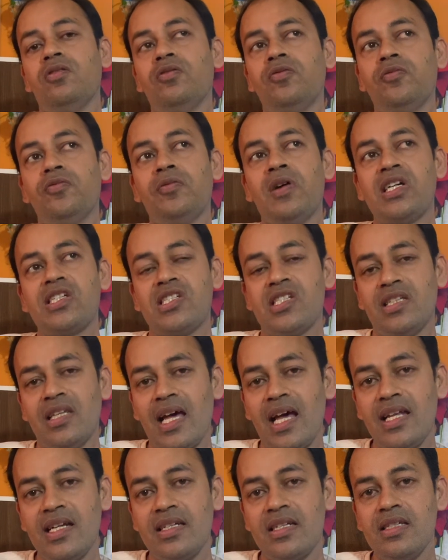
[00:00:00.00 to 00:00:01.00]

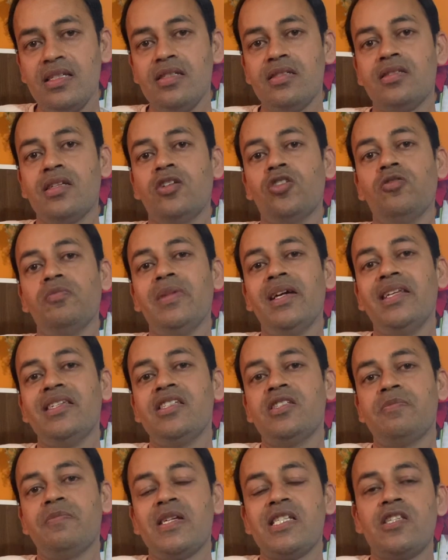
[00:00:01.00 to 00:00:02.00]
functionalities, the domain
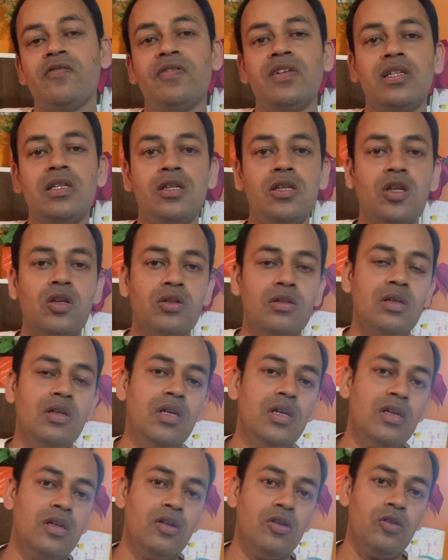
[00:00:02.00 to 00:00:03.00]
specific
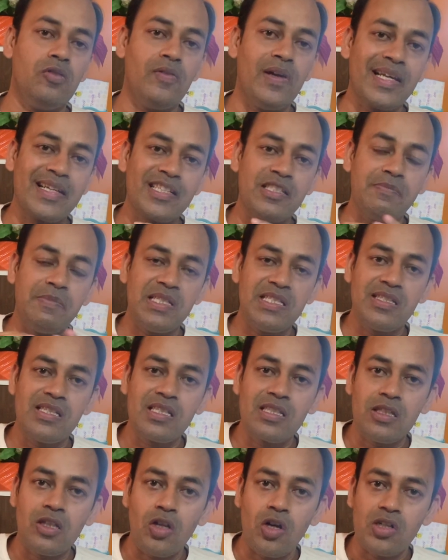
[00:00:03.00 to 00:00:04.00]
or various
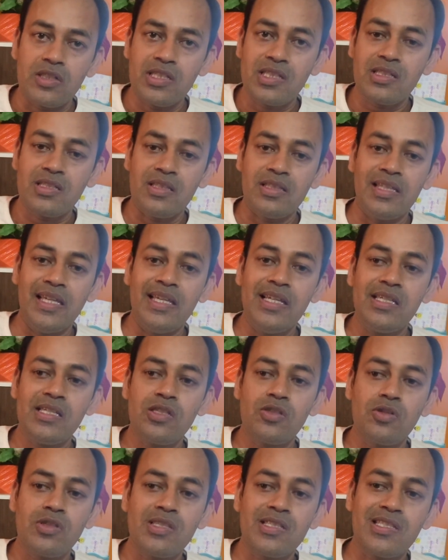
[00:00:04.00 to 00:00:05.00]
business logics, they
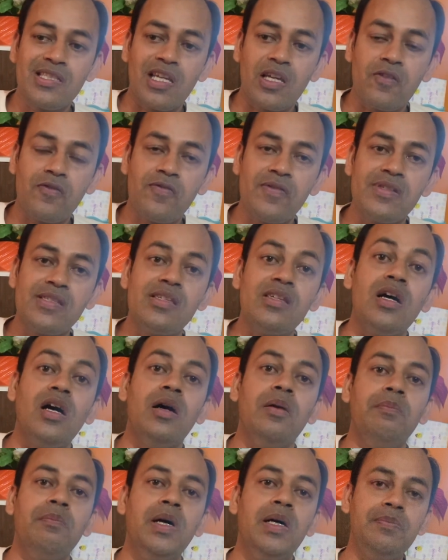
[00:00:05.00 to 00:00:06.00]
should surface
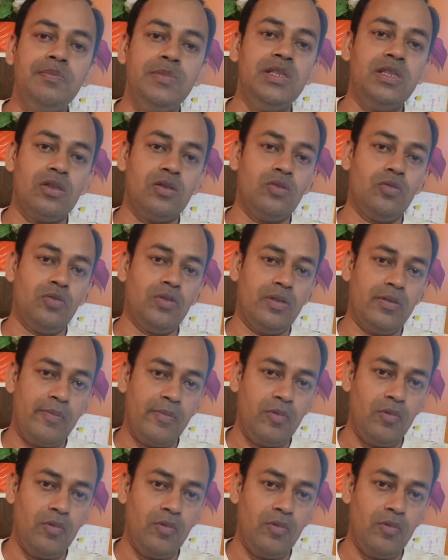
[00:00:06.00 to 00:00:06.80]
above the code.